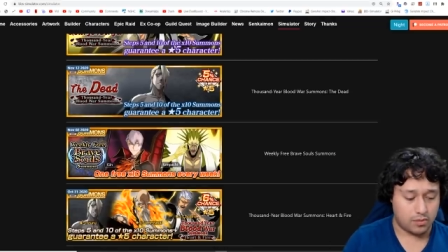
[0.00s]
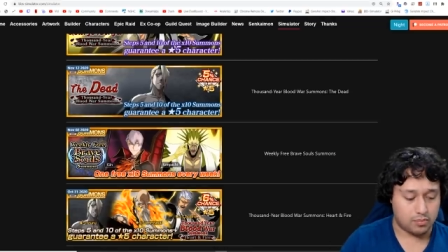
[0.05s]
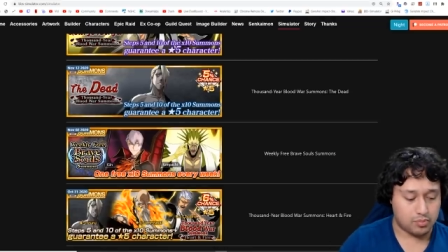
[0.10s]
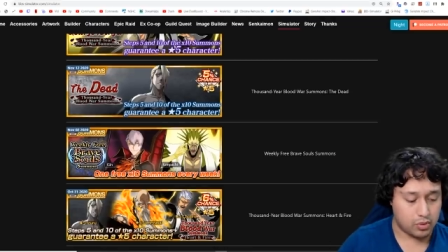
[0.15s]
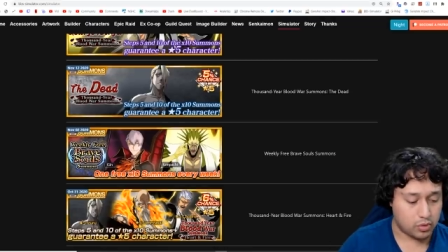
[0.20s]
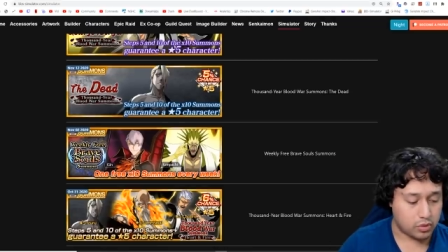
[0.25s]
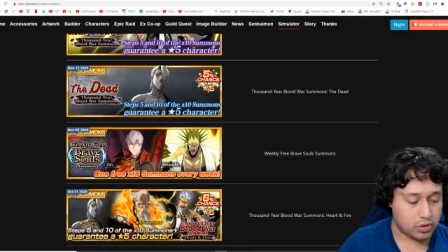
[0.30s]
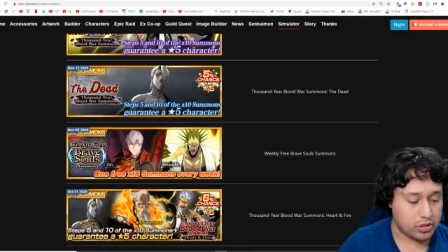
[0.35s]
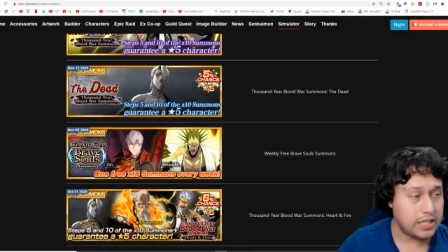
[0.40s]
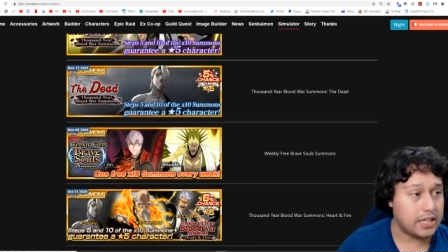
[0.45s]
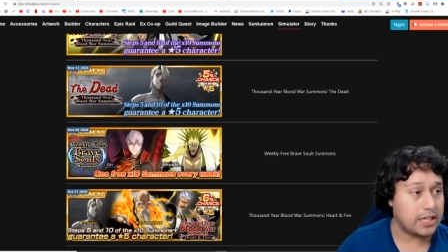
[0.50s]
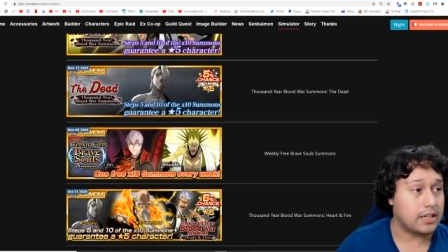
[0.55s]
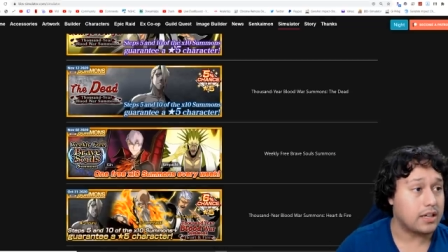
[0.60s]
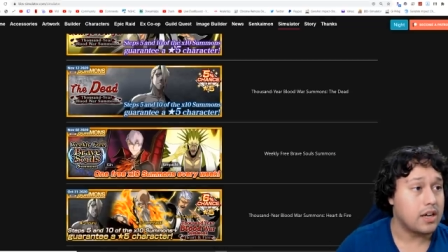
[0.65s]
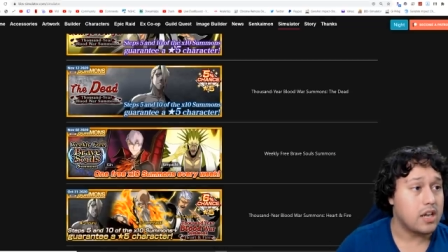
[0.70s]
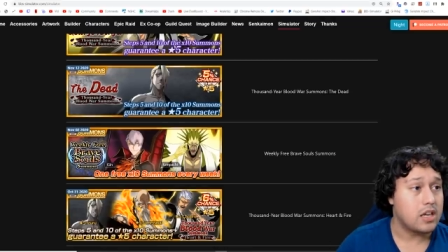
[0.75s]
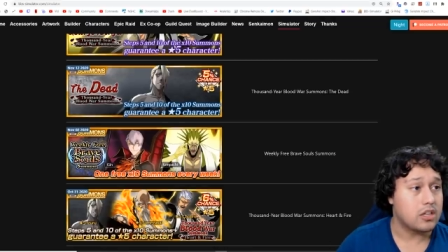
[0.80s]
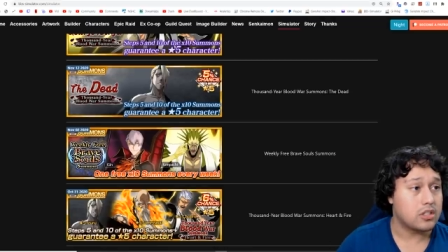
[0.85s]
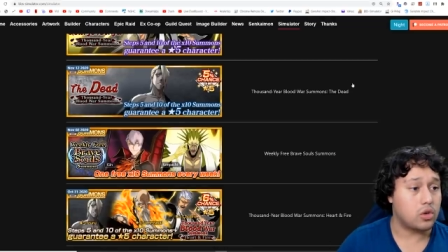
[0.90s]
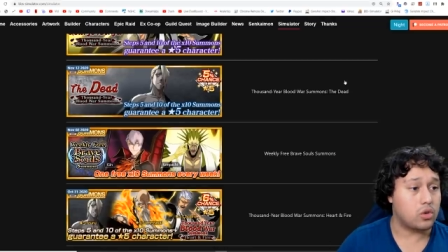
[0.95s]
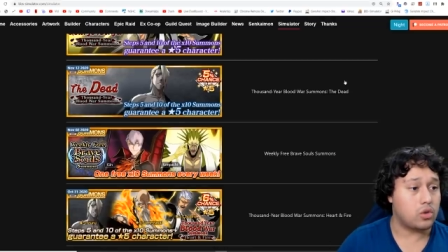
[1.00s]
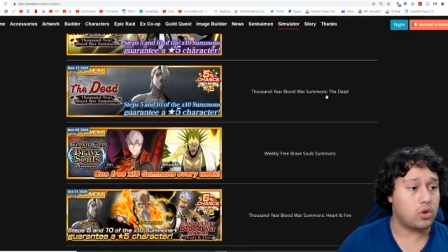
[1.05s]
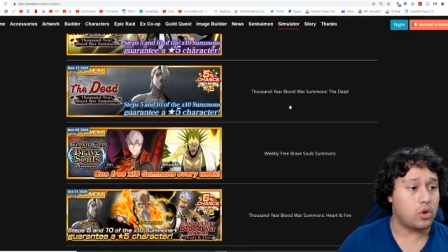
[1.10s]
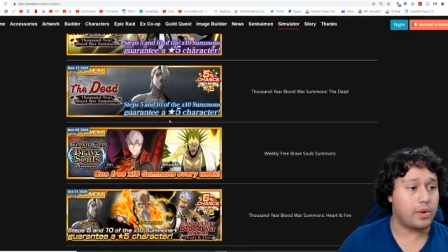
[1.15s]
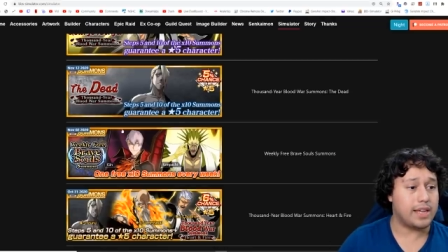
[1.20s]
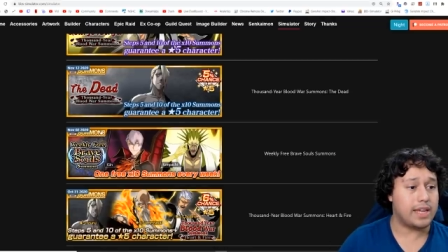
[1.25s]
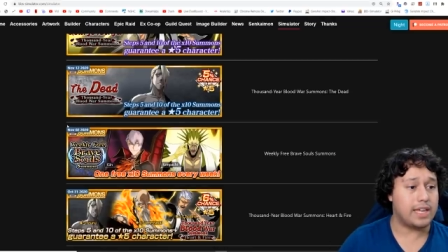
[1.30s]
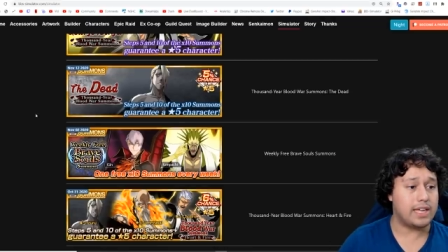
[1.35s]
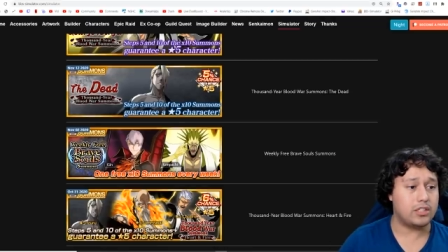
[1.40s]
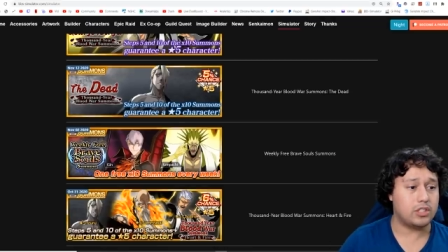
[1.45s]
proceed. So
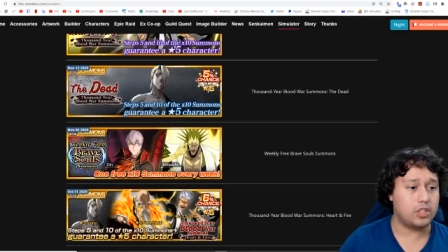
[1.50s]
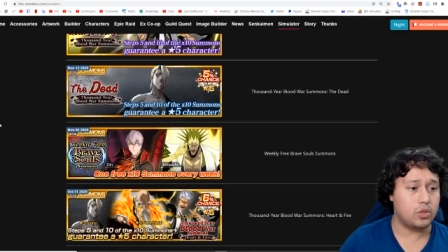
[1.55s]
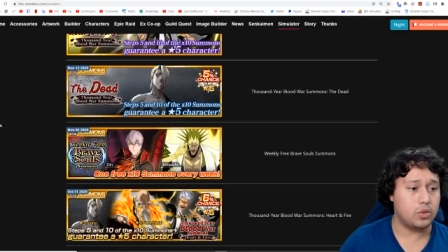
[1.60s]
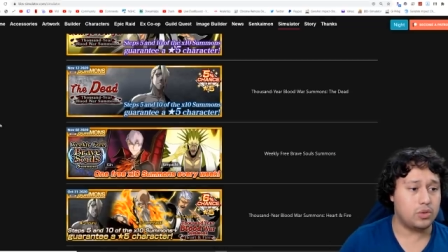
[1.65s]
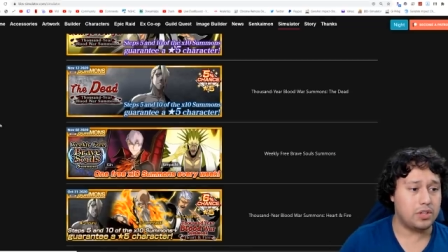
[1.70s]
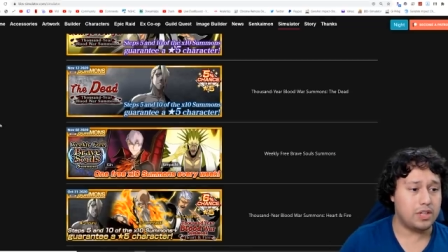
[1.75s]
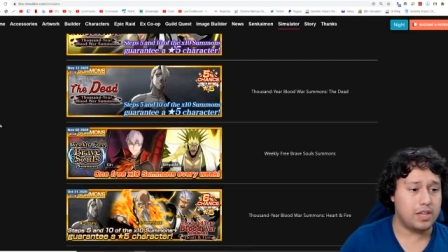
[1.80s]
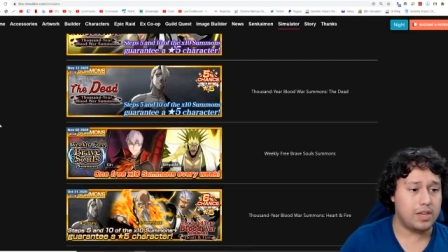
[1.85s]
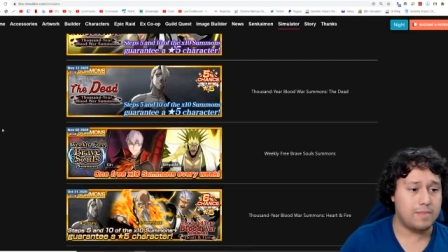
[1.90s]
going into the